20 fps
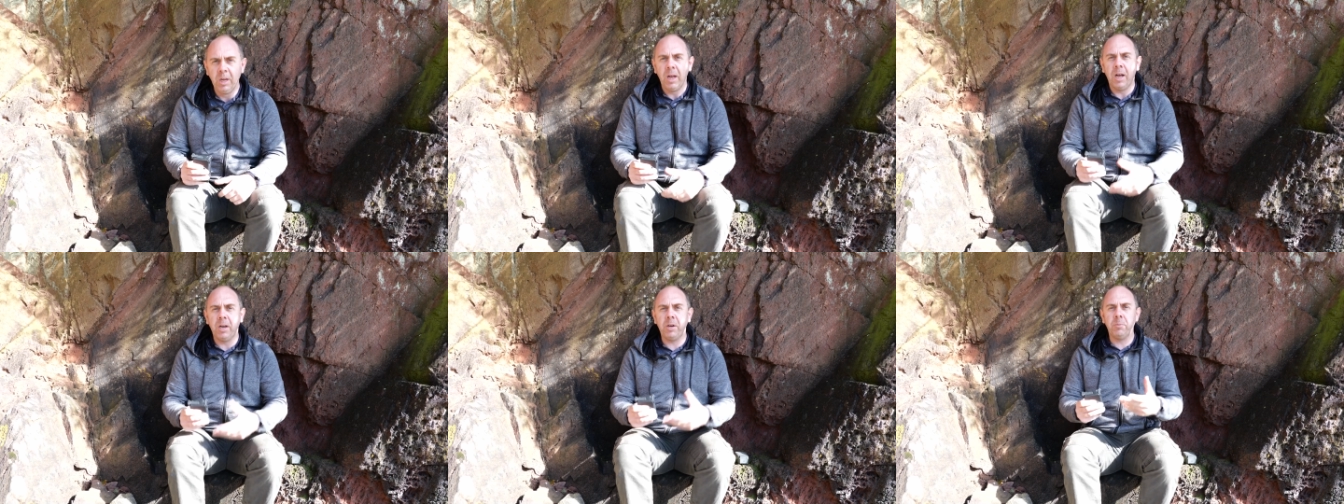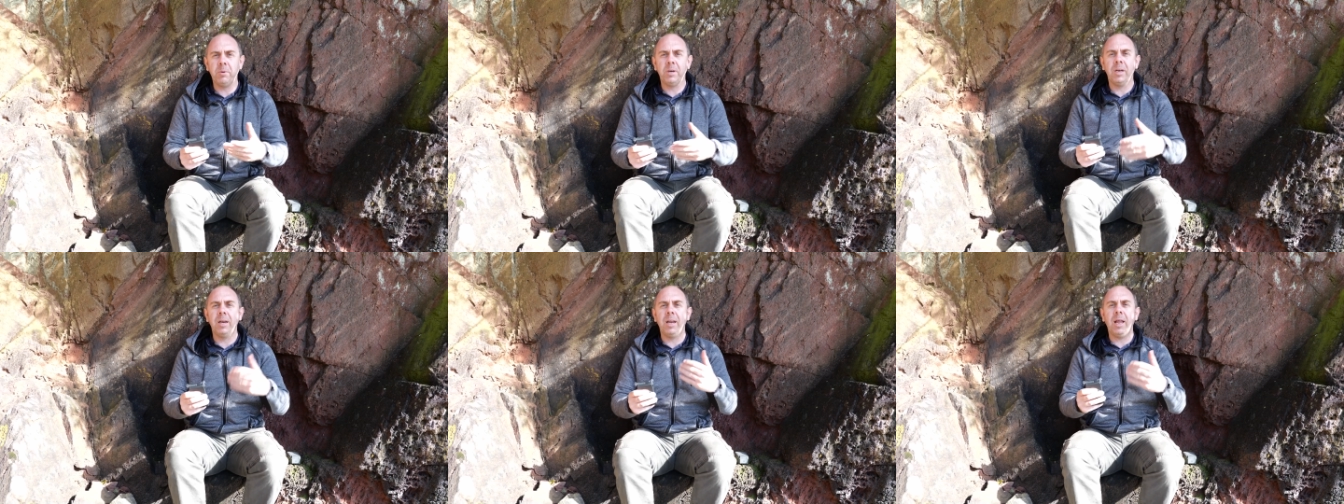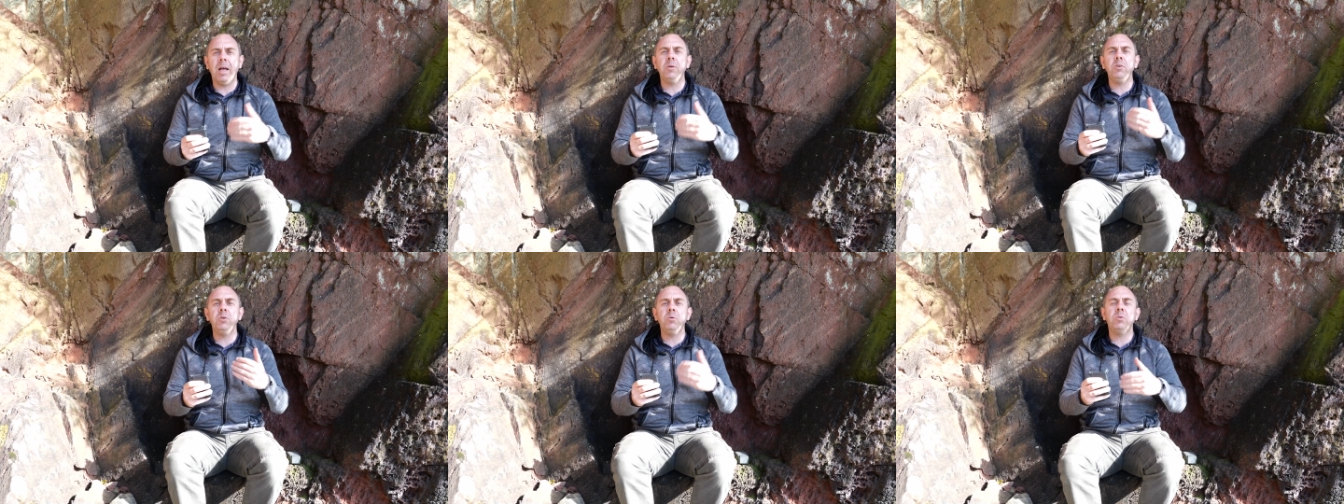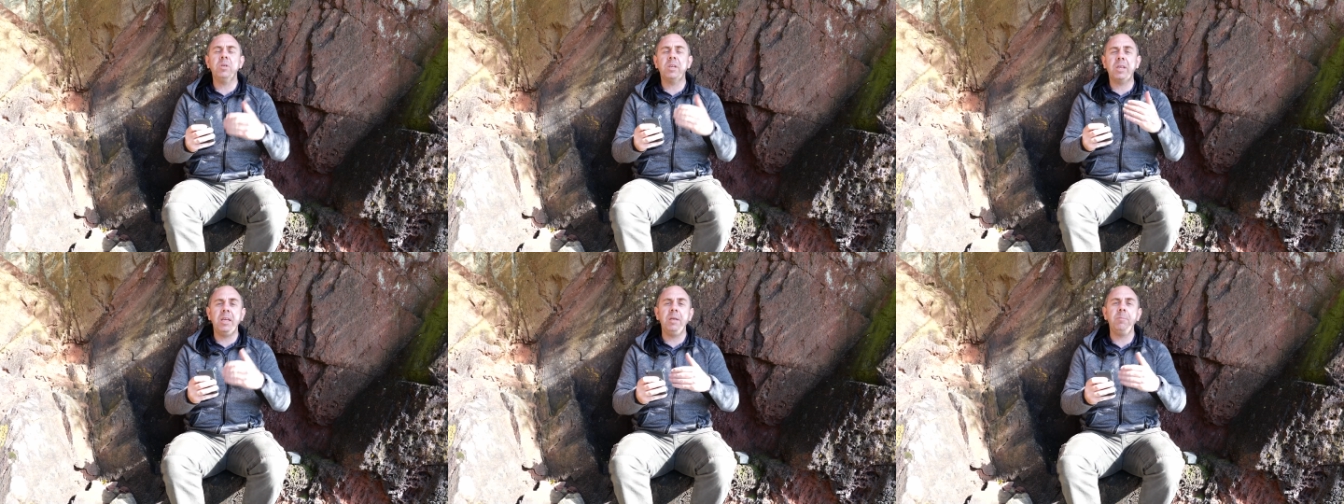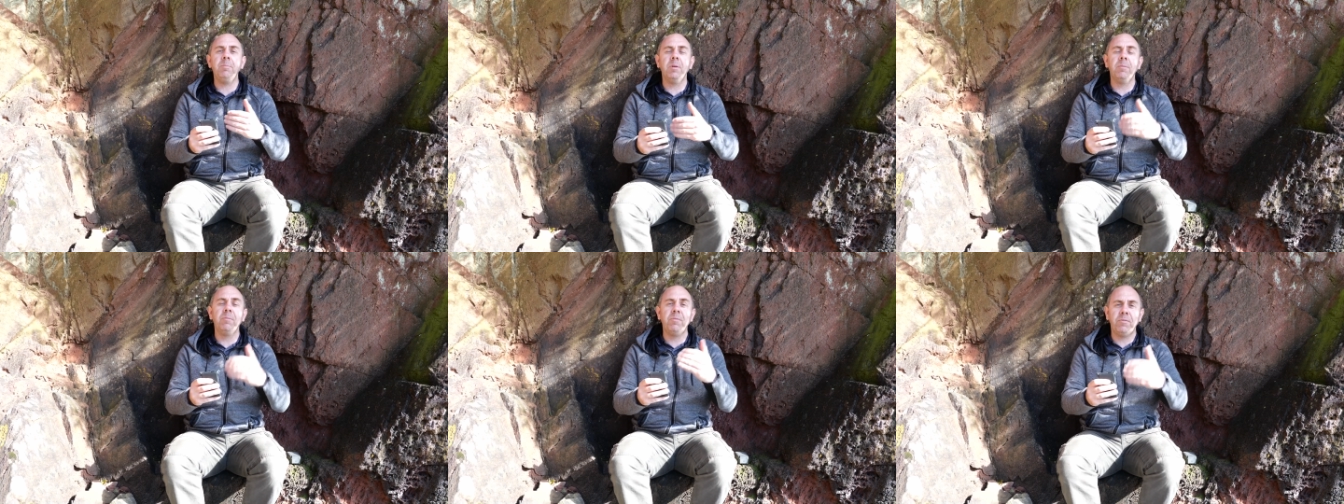and it would allow you to
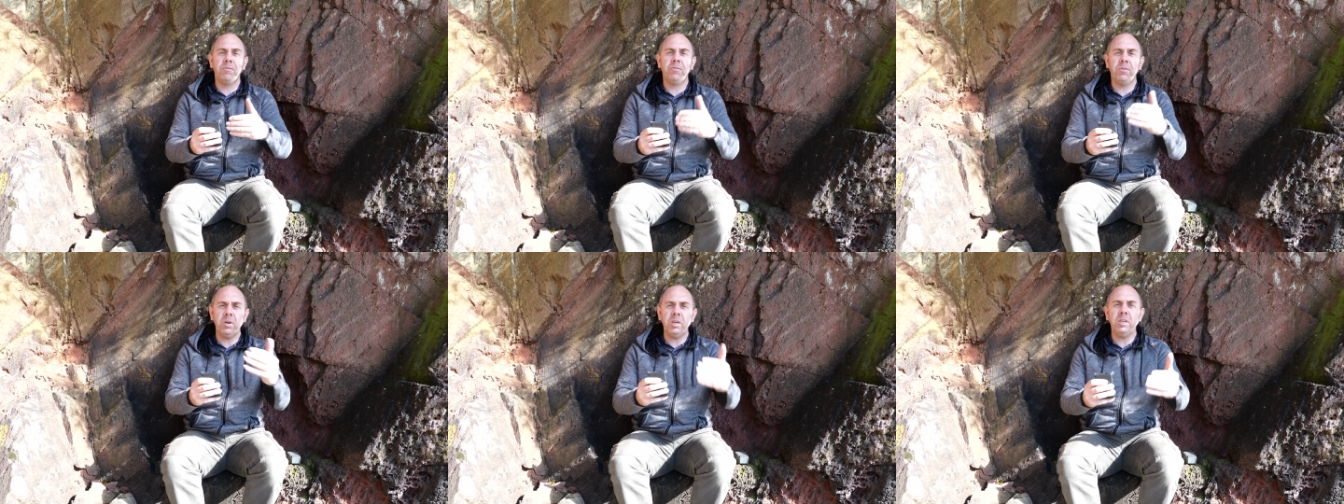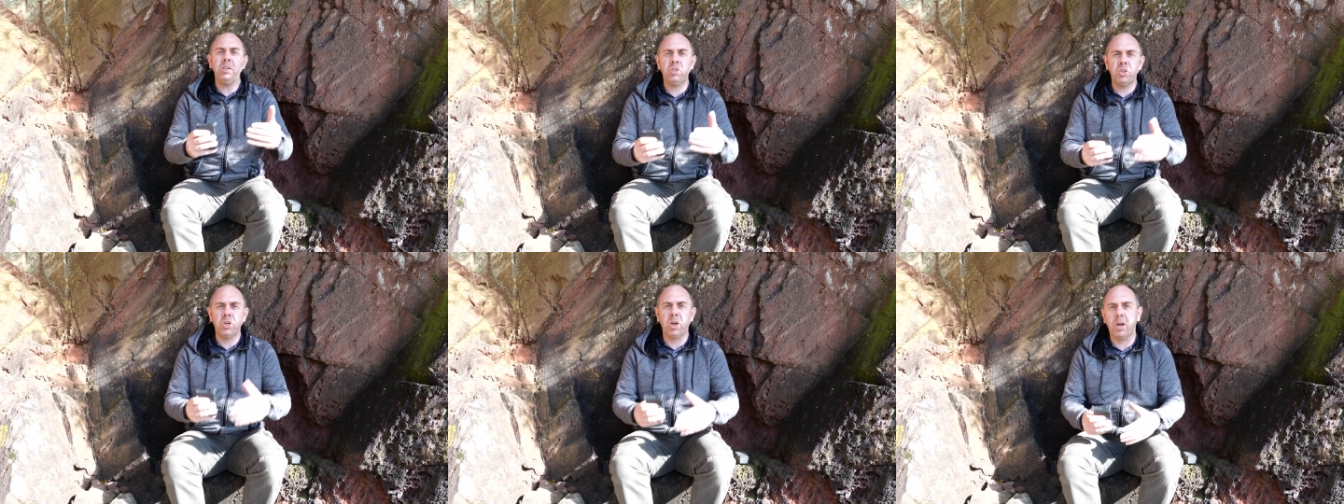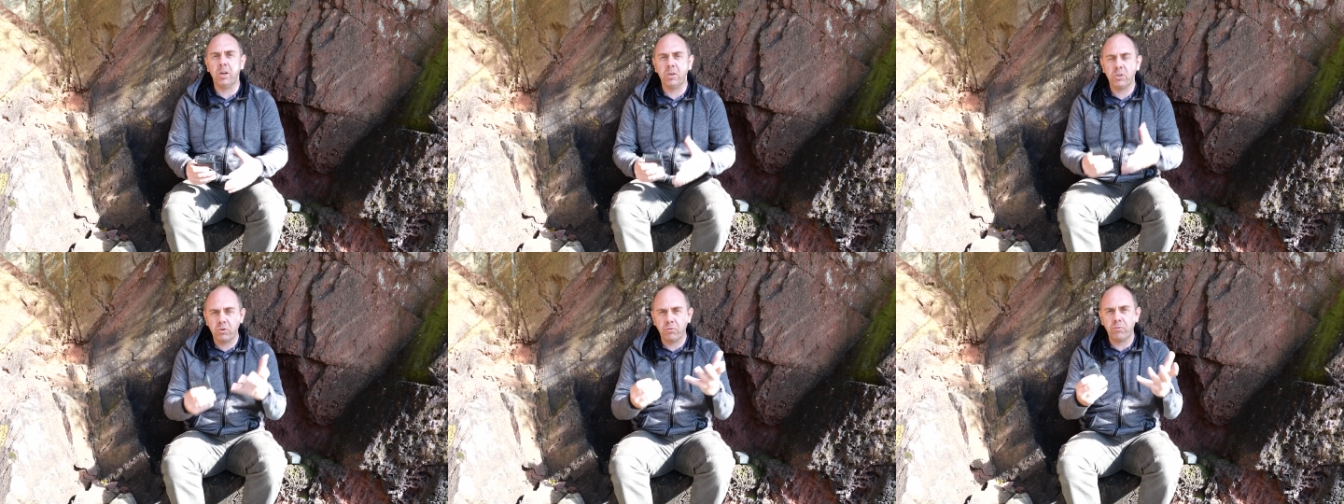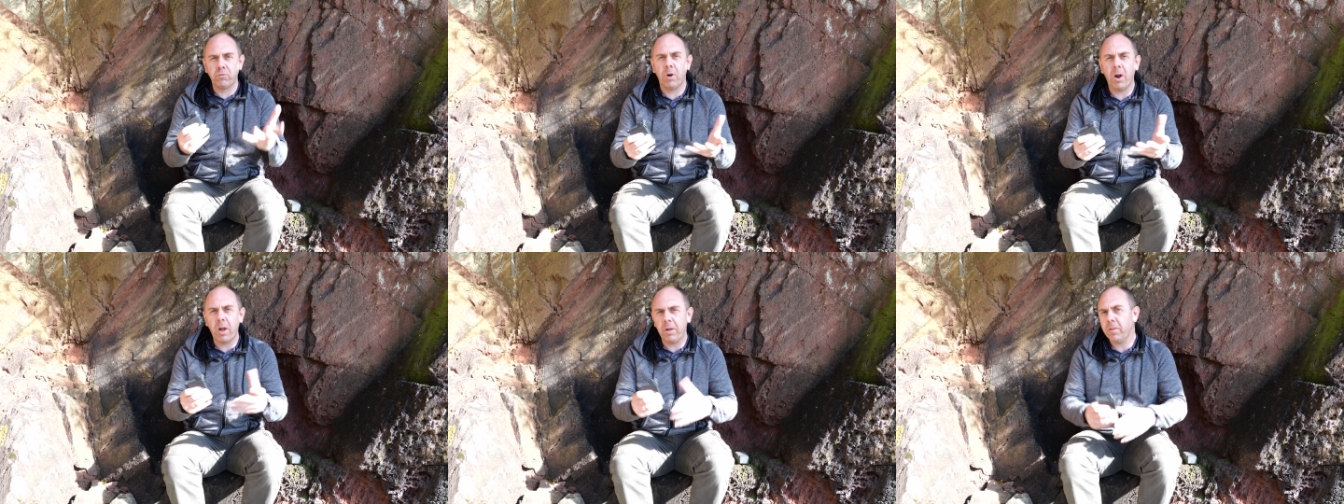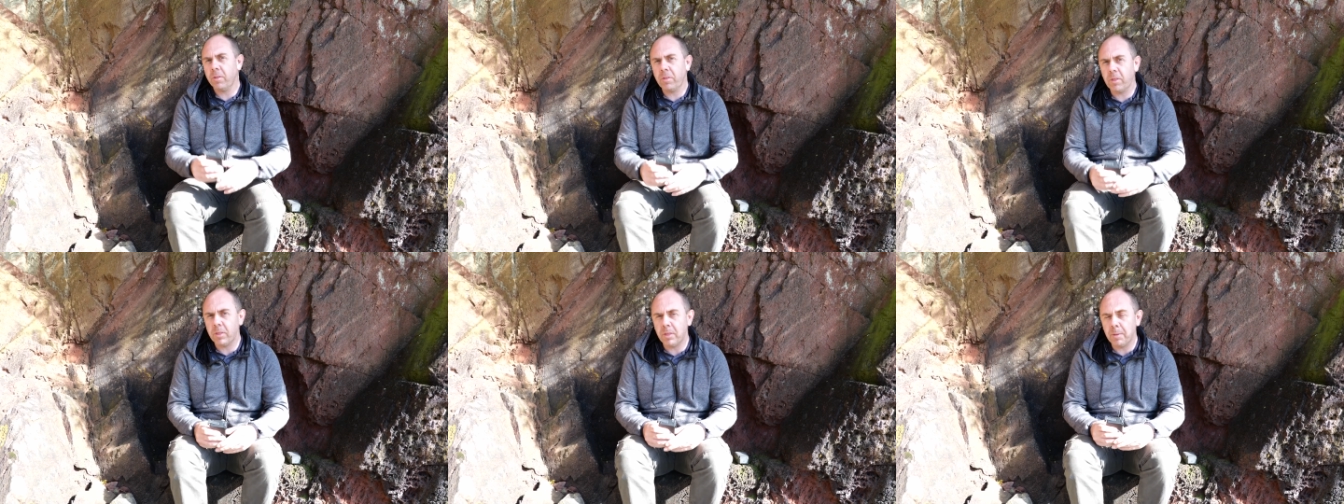keep them fully charged
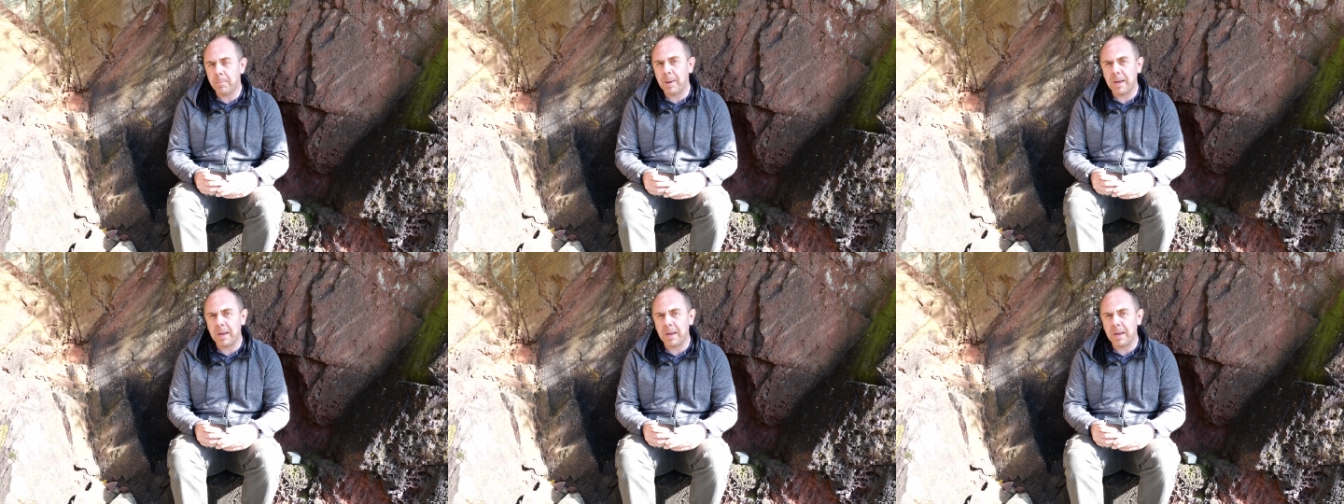rather than the